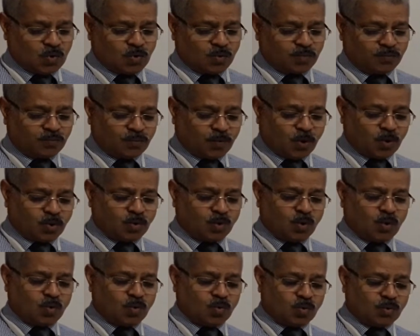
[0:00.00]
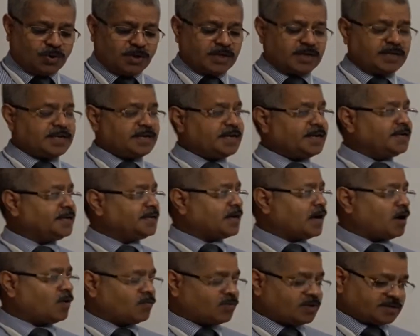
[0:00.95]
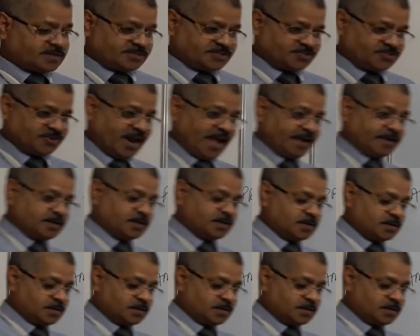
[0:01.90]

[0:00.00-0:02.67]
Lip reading: follow wooden in our track.